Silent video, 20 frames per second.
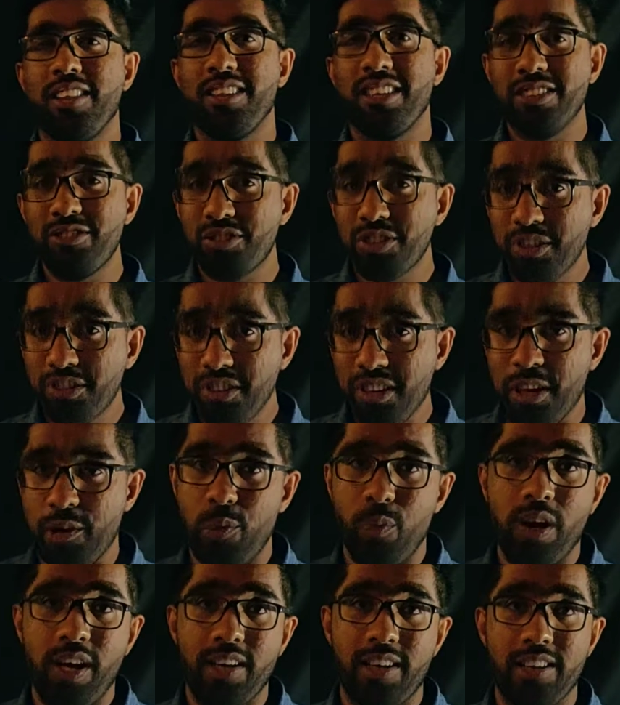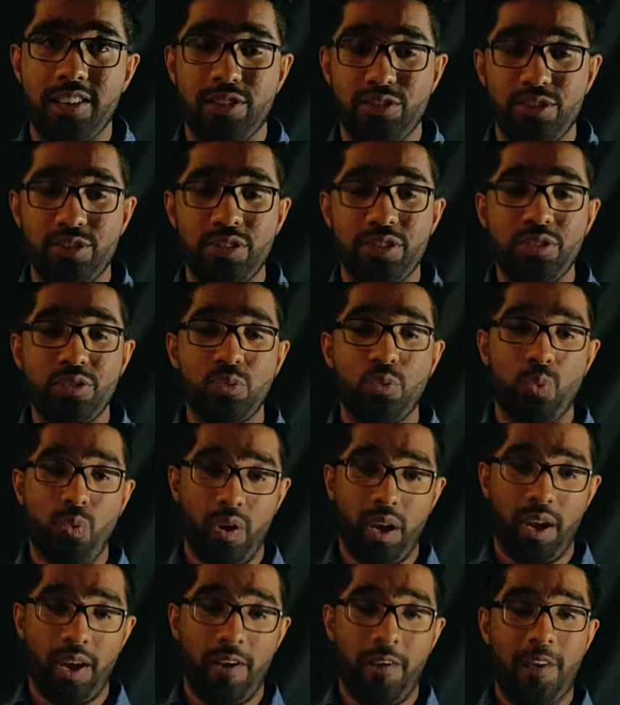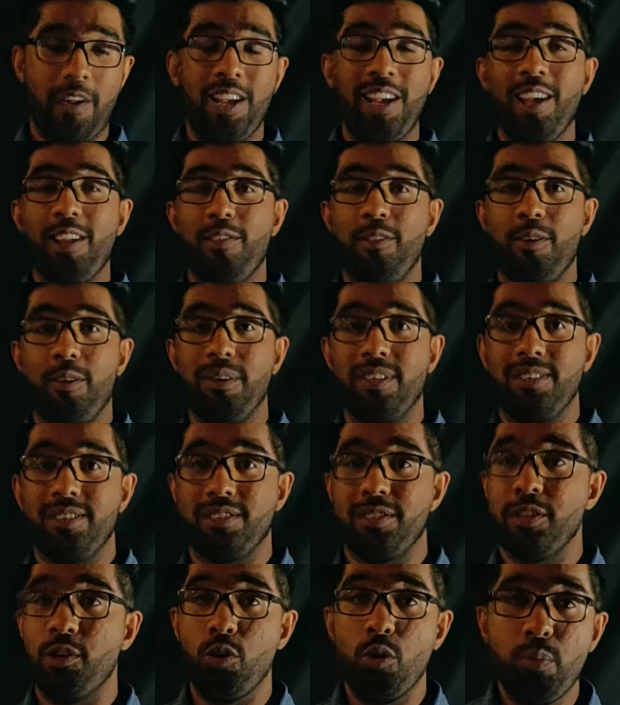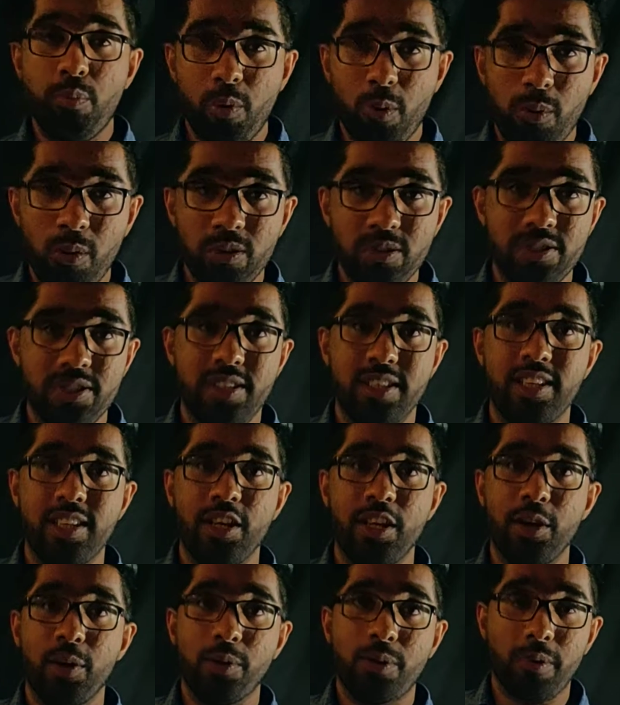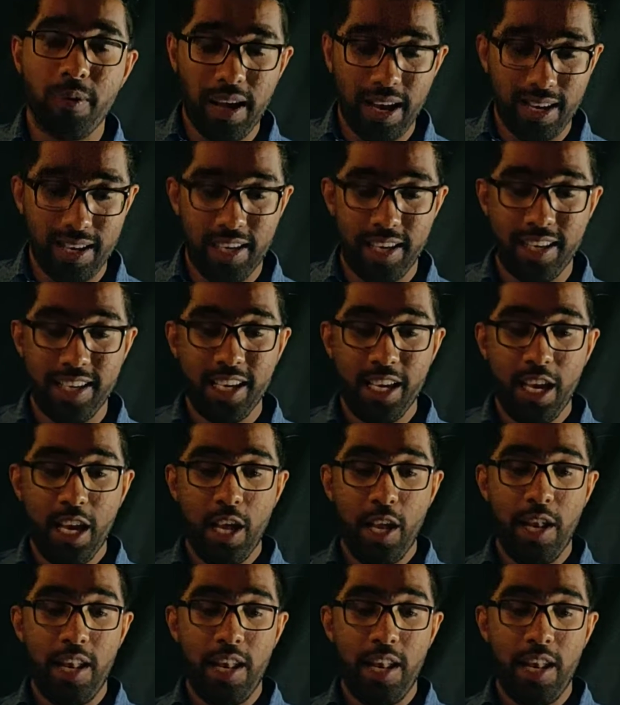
these certain advantages where there is no porosity, no cracking,